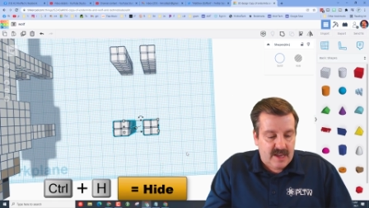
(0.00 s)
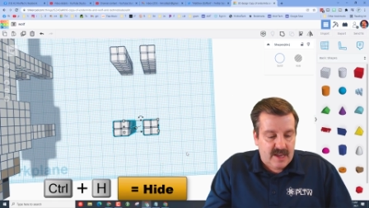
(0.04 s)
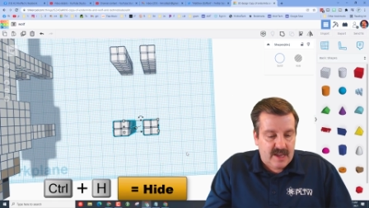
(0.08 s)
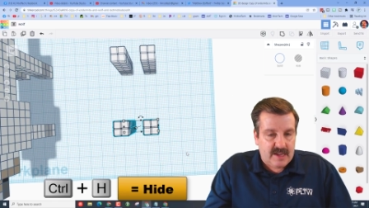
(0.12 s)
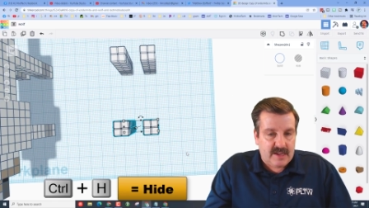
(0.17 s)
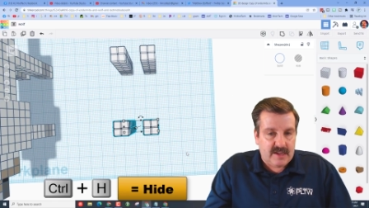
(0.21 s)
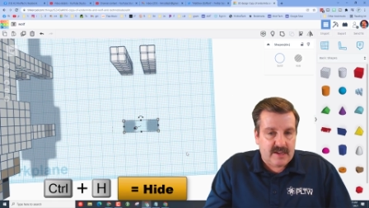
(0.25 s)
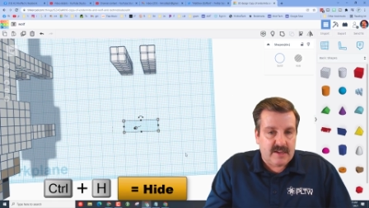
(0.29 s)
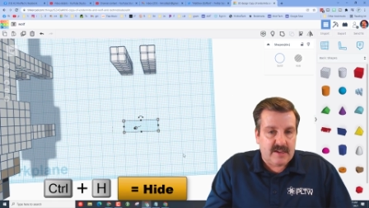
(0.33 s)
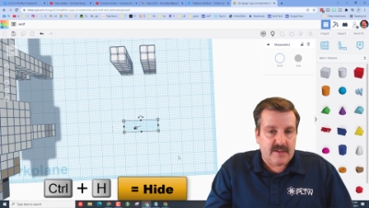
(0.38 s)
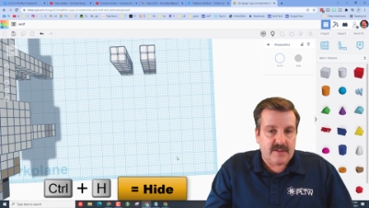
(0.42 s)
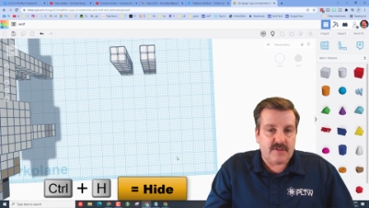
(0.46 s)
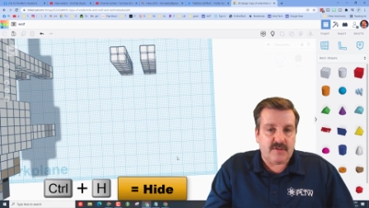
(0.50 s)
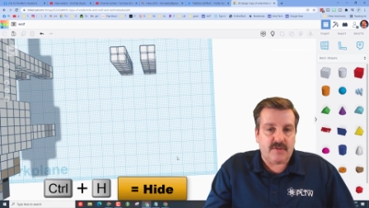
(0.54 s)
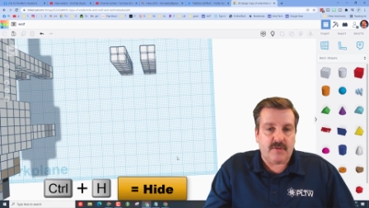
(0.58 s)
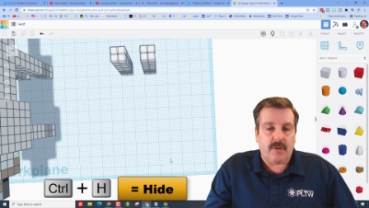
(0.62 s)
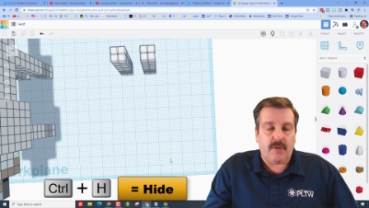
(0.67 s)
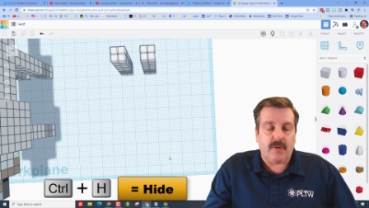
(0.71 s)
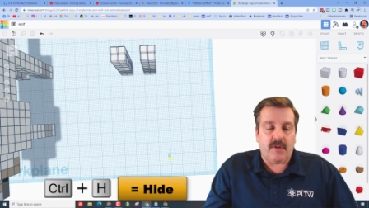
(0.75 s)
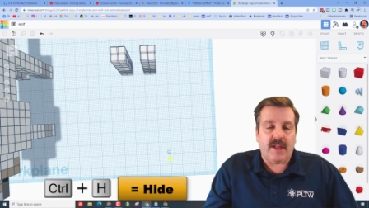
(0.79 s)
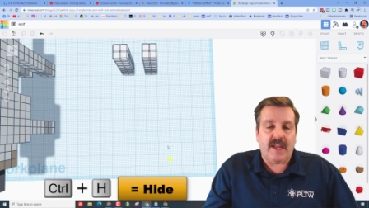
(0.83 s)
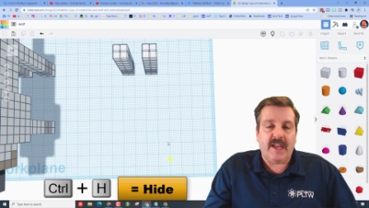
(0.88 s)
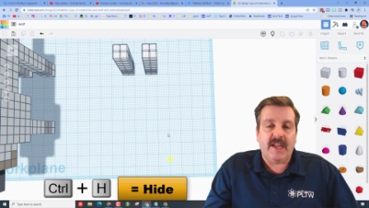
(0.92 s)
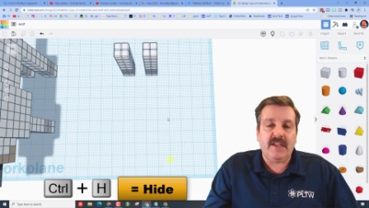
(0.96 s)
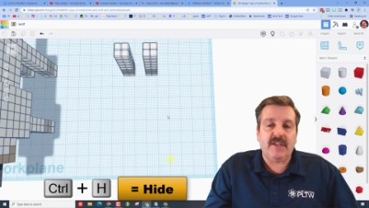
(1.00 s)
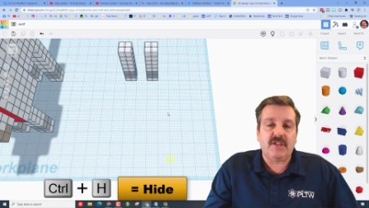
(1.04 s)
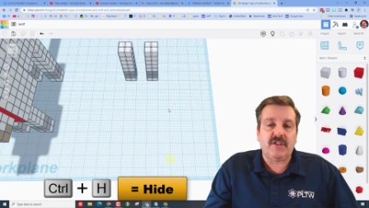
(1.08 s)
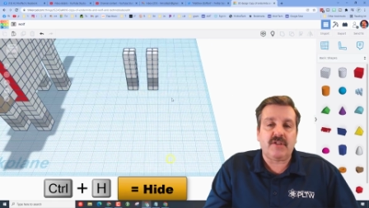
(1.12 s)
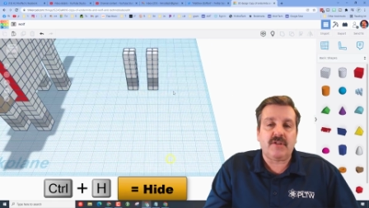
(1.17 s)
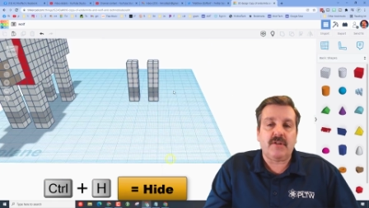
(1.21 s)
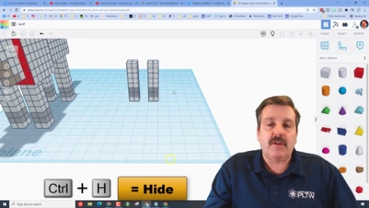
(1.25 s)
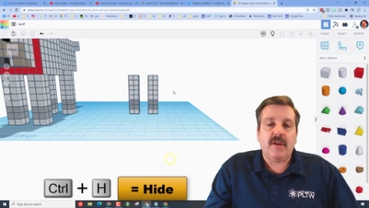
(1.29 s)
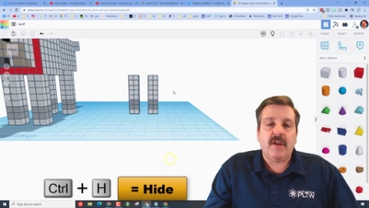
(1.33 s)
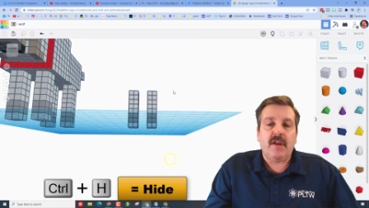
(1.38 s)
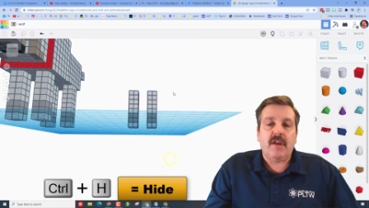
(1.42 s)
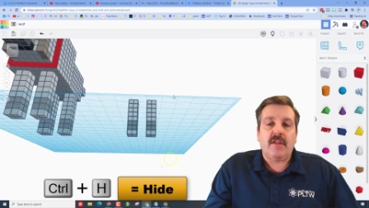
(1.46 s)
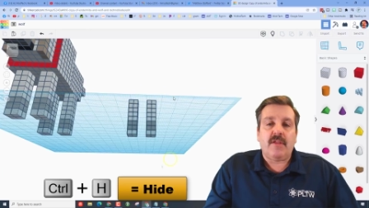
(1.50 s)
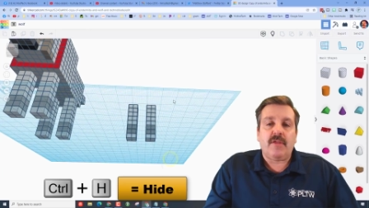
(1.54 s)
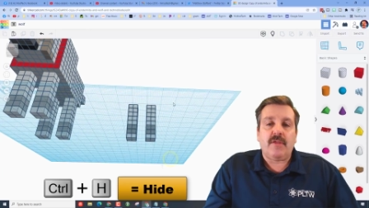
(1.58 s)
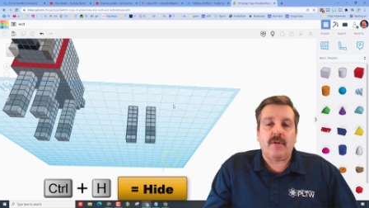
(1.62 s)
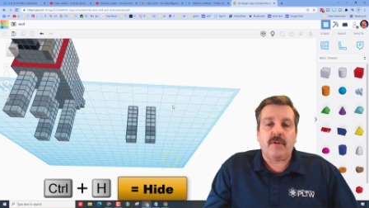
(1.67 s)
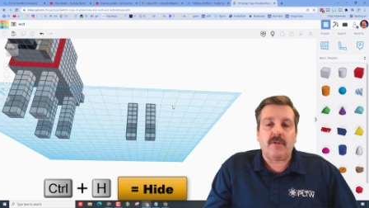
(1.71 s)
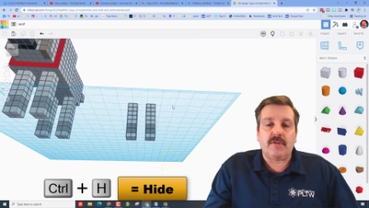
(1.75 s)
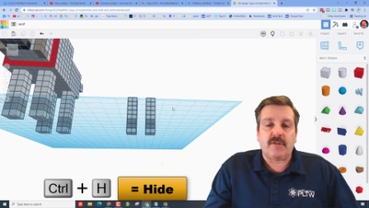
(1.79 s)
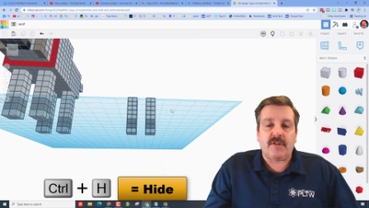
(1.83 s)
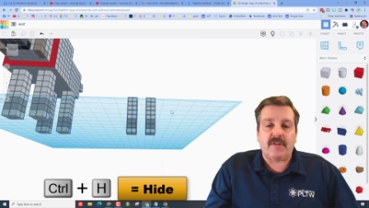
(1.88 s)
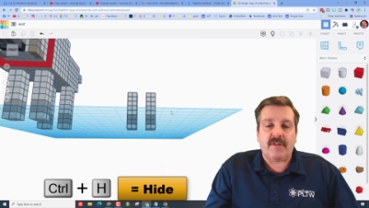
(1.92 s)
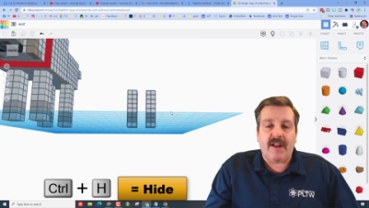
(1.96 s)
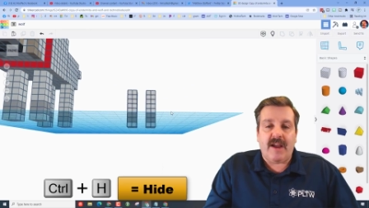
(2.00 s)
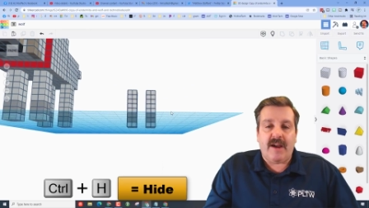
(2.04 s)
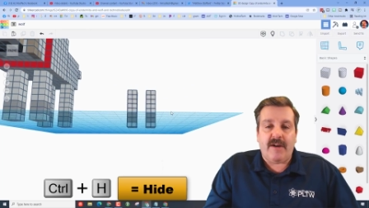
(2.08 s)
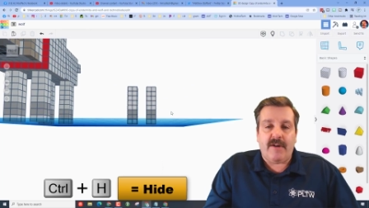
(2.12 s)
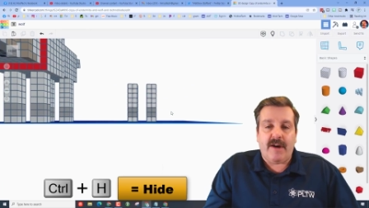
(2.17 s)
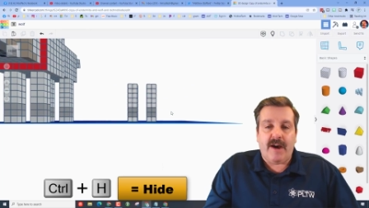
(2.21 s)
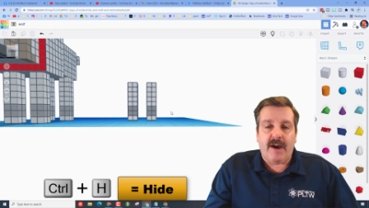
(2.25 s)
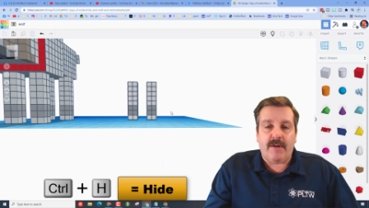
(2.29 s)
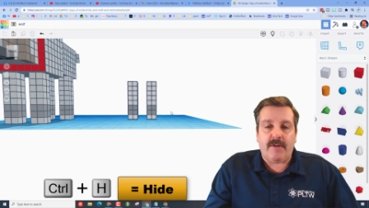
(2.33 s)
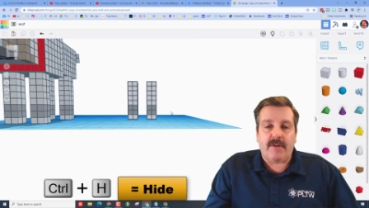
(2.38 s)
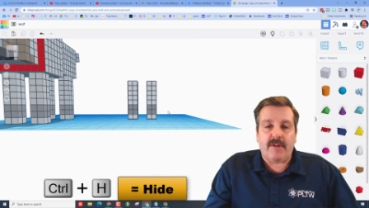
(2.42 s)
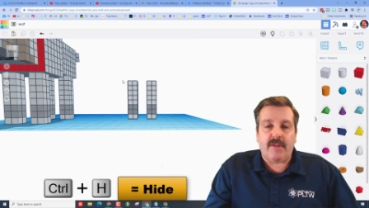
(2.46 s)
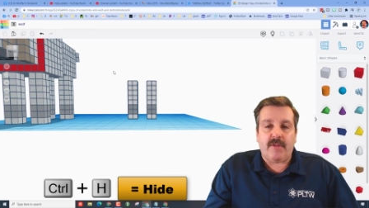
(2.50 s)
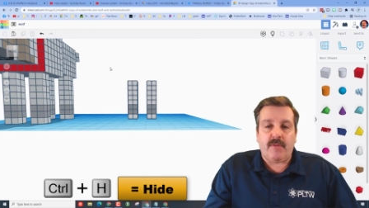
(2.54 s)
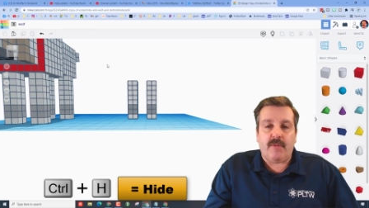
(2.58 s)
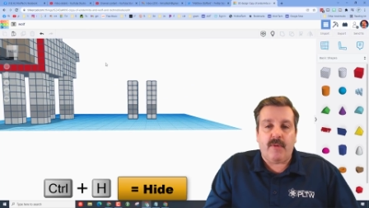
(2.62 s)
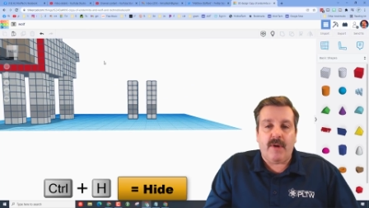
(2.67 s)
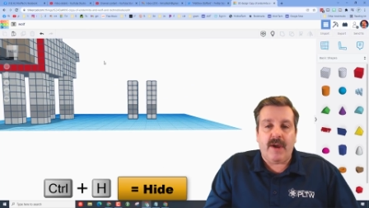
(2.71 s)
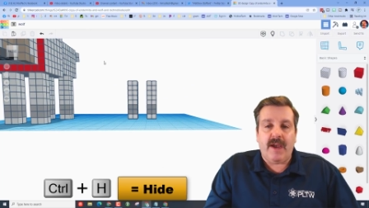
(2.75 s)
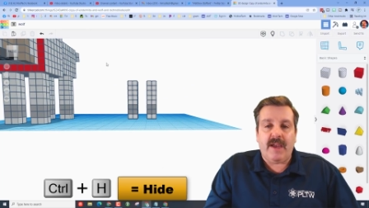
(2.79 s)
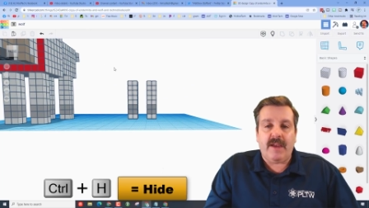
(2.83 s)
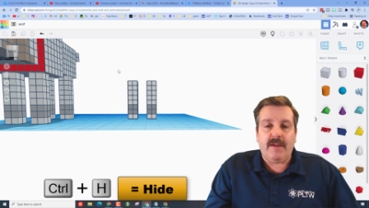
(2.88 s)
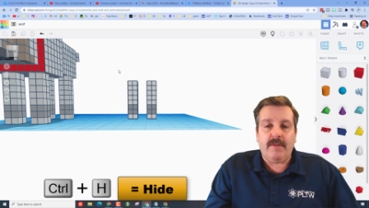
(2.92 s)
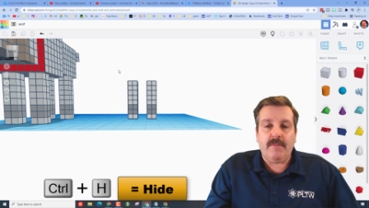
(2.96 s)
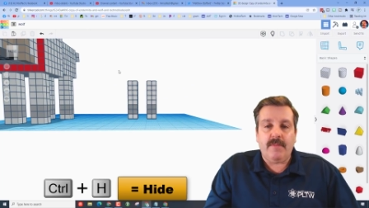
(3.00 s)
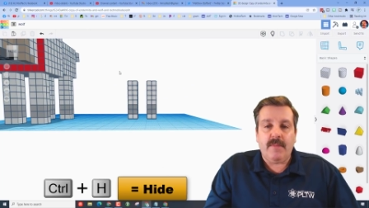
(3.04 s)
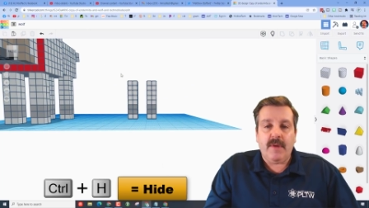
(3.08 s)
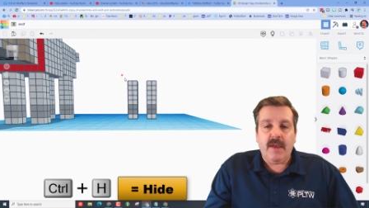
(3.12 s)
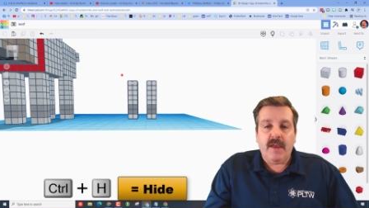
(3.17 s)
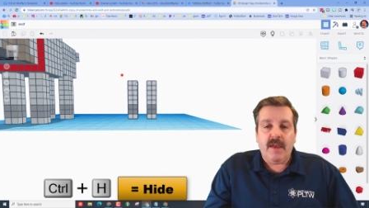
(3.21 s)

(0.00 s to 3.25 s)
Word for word: and Control H, those are now out of the way.